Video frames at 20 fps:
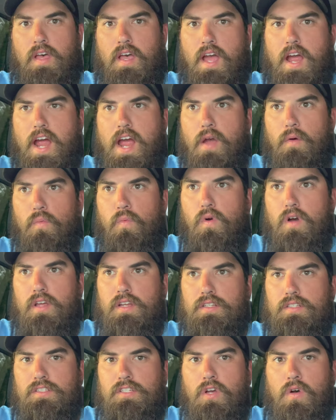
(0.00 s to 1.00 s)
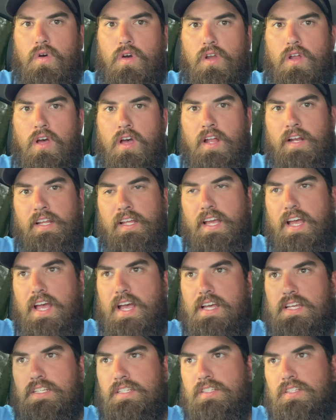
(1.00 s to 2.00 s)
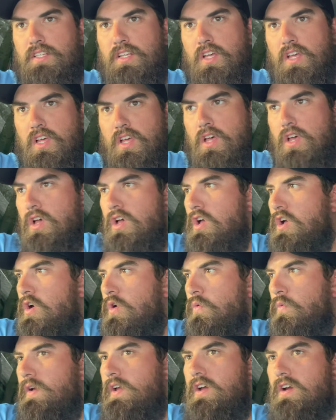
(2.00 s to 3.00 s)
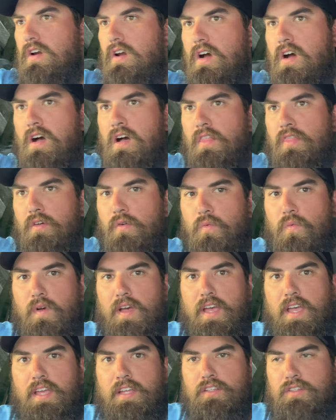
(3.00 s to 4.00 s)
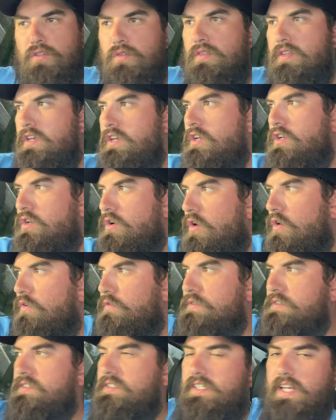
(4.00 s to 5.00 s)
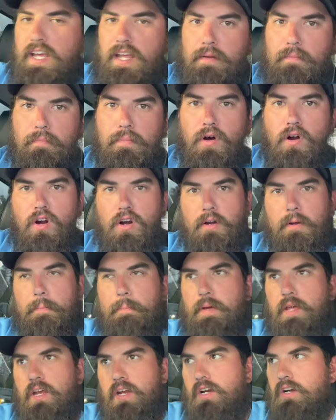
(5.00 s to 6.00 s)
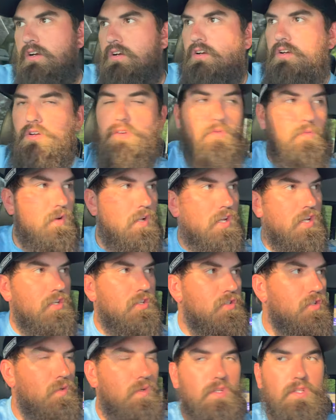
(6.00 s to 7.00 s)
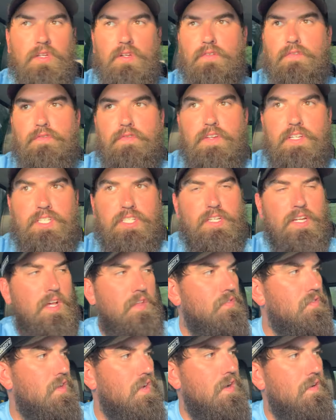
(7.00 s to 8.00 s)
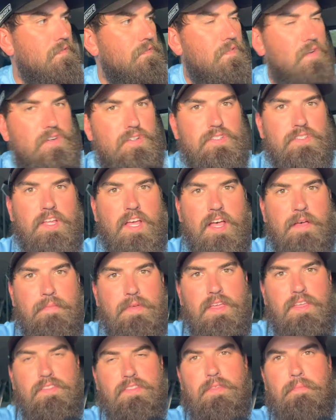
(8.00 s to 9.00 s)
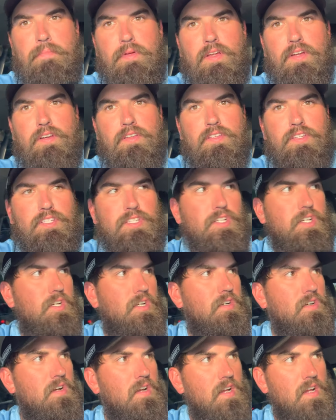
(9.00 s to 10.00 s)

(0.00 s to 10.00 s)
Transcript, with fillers: All right, what is going on, guys? We are on the way to the Gulf State Park Pier. We're gonna do a little fishing out there. First time hitting the pier this year.